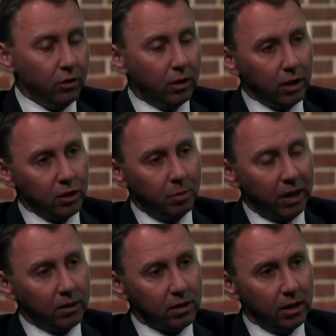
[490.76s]
you can
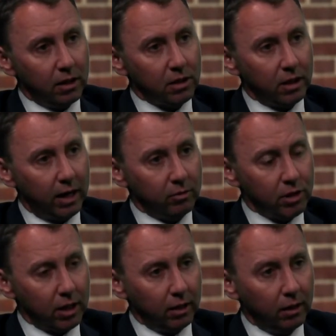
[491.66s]
expect to see us
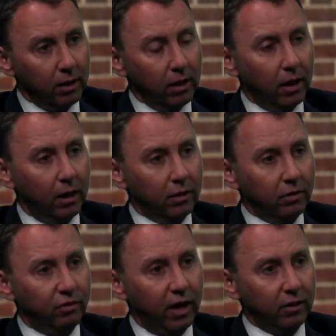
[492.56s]
announcing
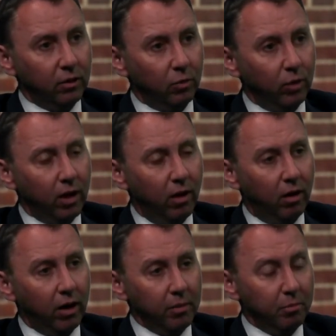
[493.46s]
the fact that we
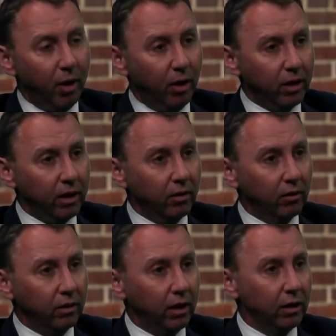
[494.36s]
are embarking
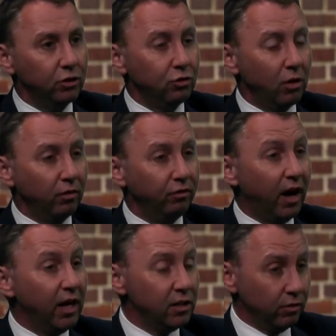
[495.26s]
on a strong
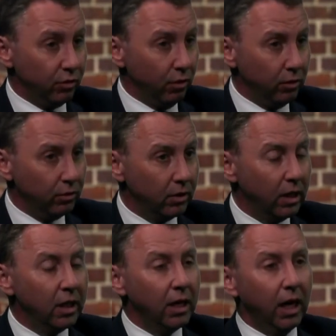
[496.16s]
phase of growth,
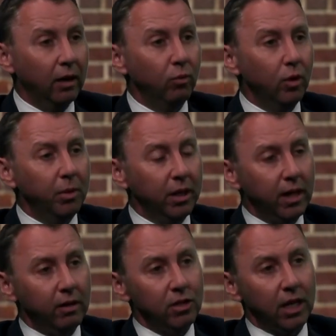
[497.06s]
and we'll be
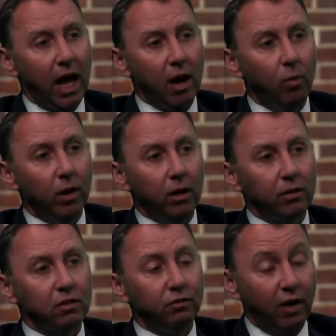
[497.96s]
announcing how we're
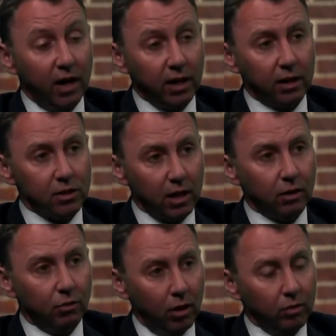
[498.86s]
going to finance
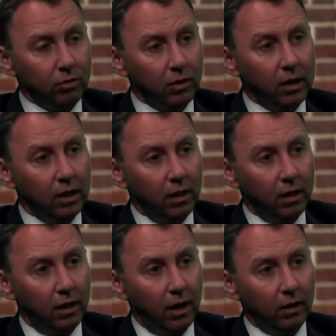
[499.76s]
that growth
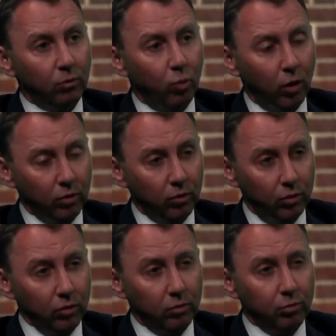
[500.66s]
and what
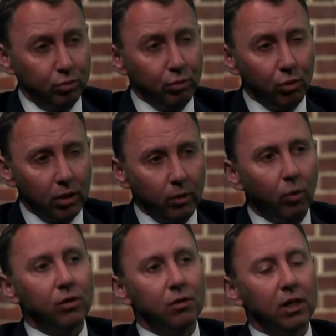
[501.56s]

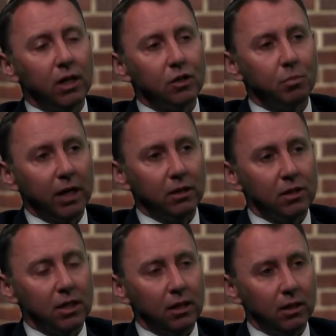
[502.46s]
you can expect
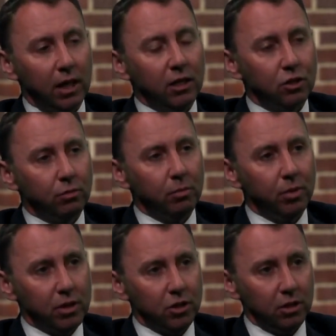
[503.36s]
to see at the interim
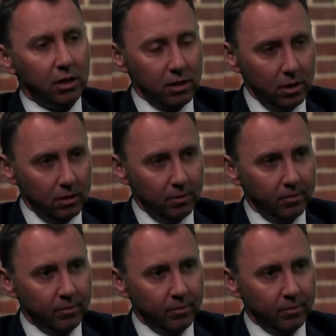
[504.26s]
position this year.